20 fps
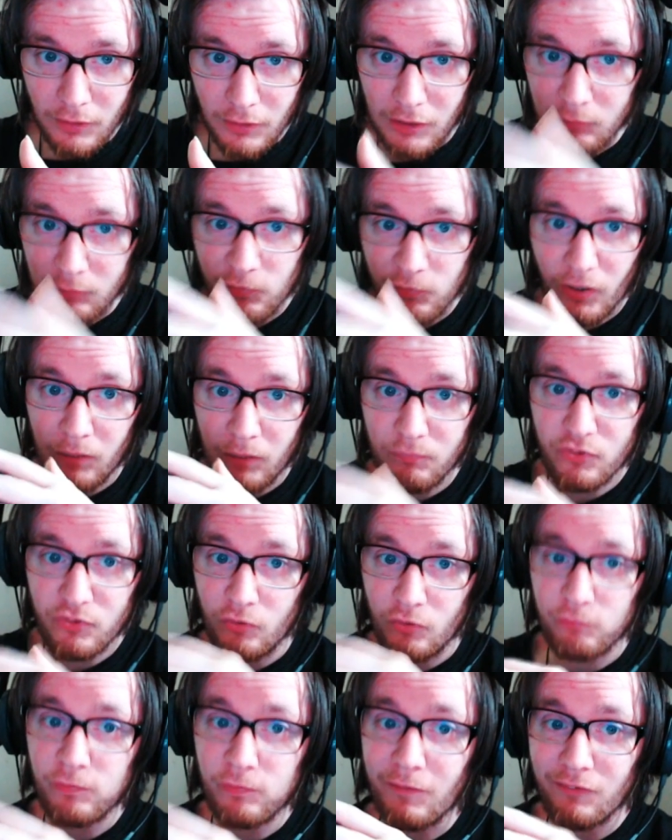I'm
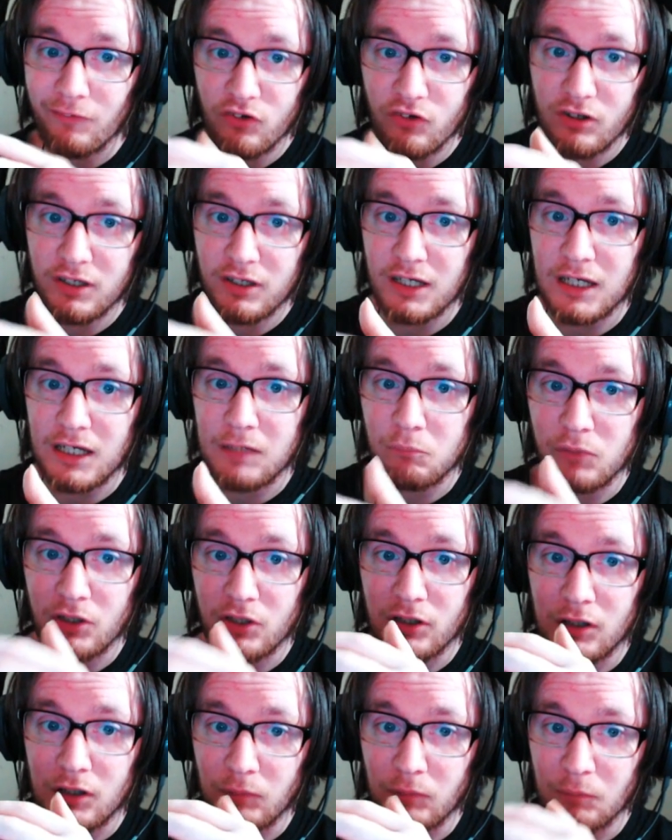so far into the game that
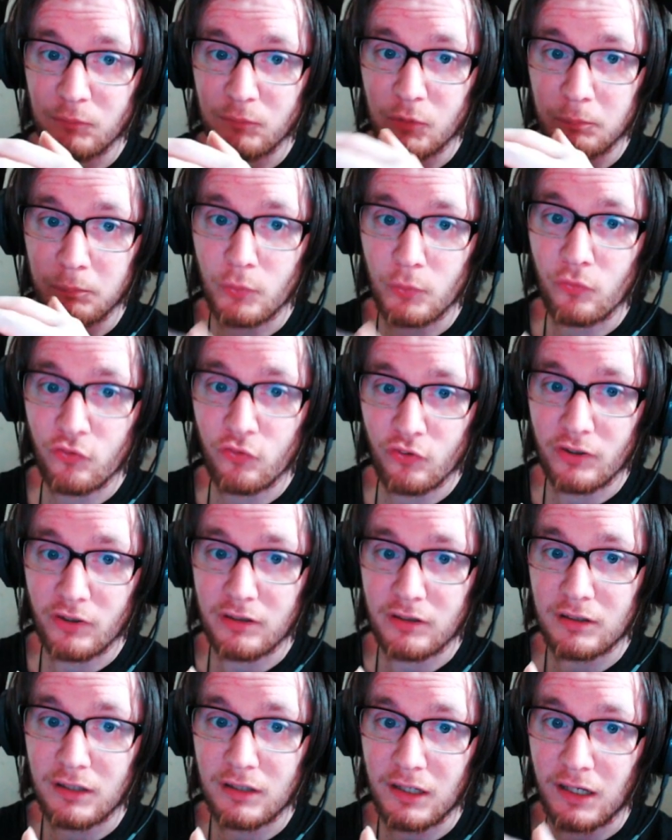I'm up to Boo
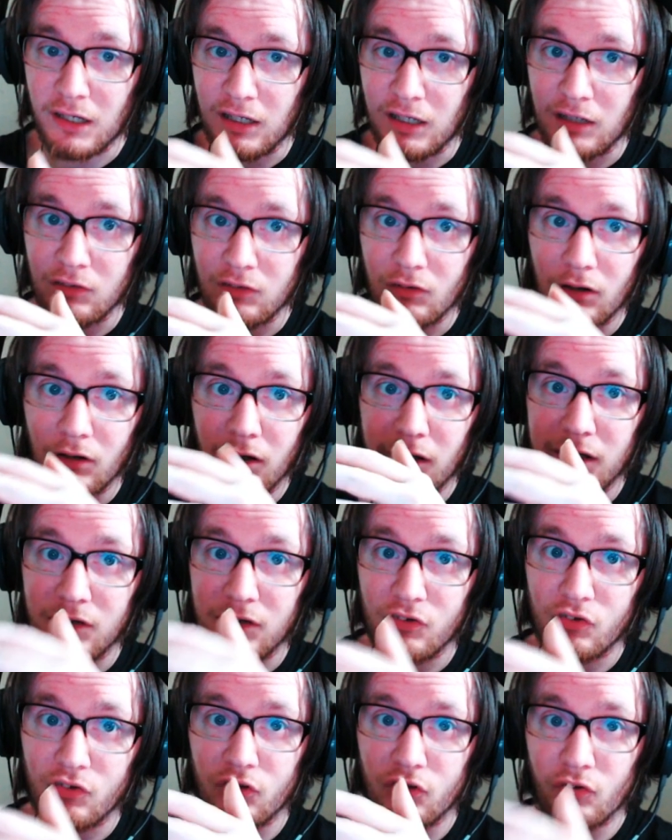Saga, and I
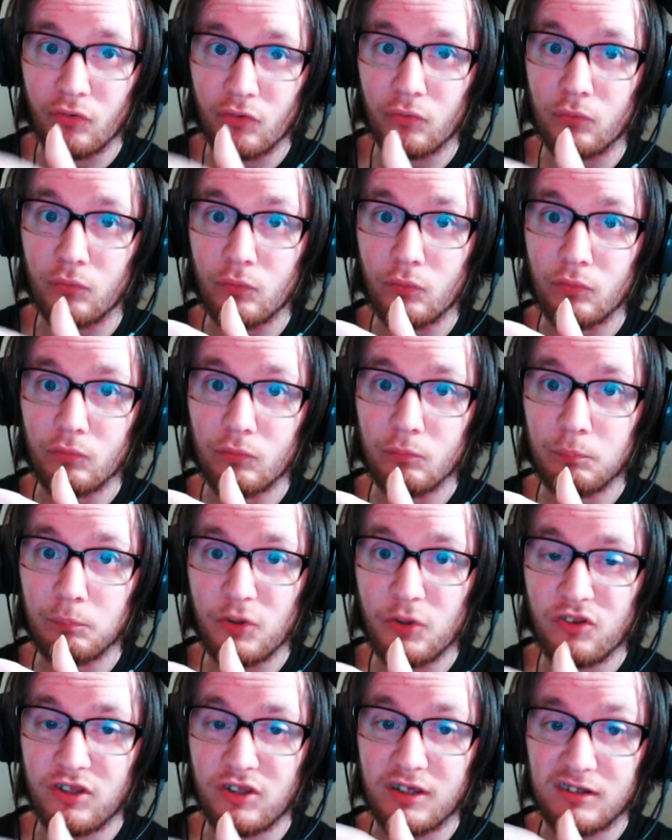don't
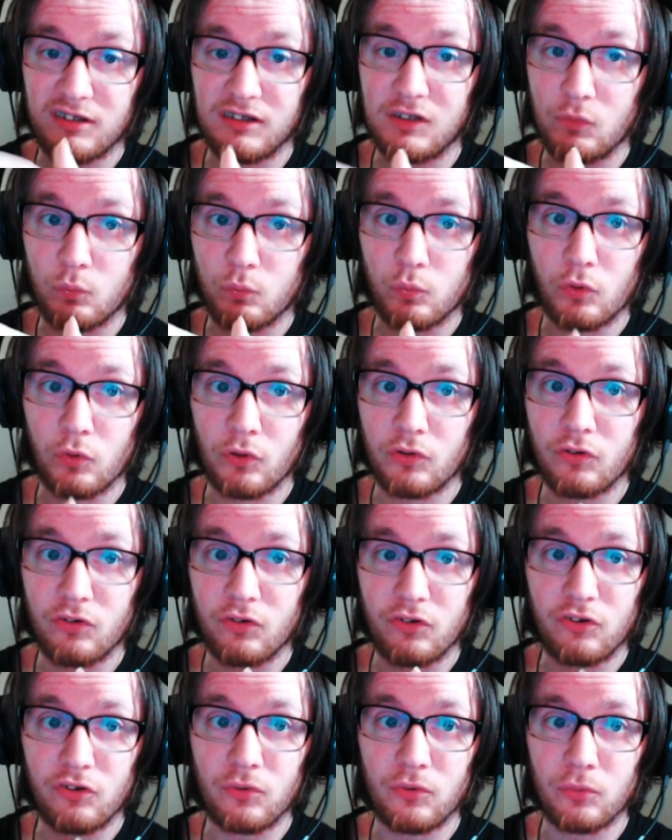particularly want
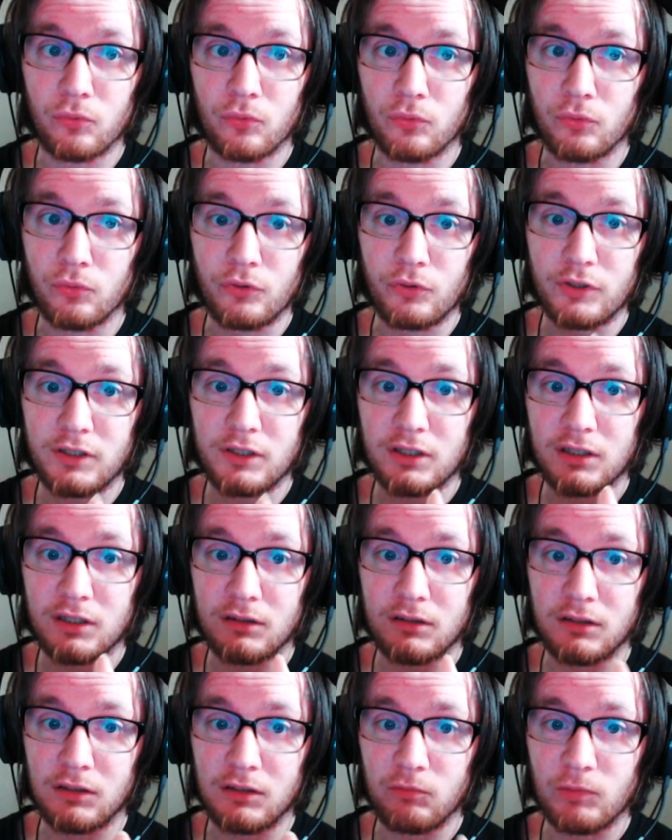to
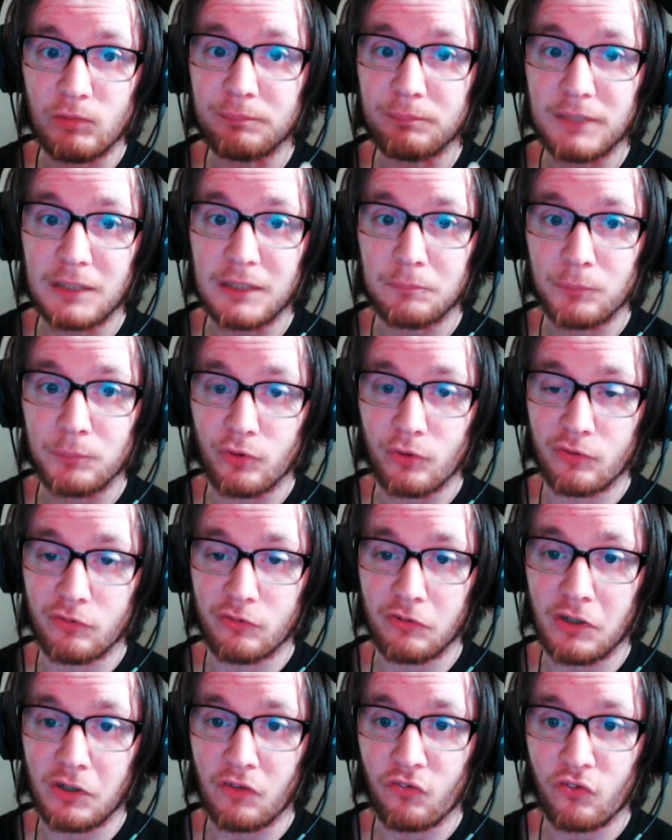give up that
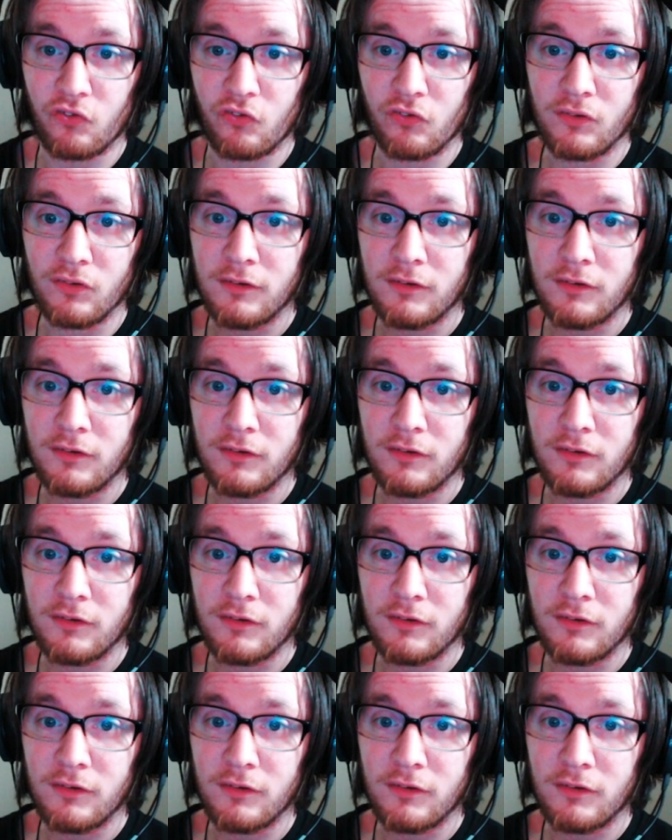progress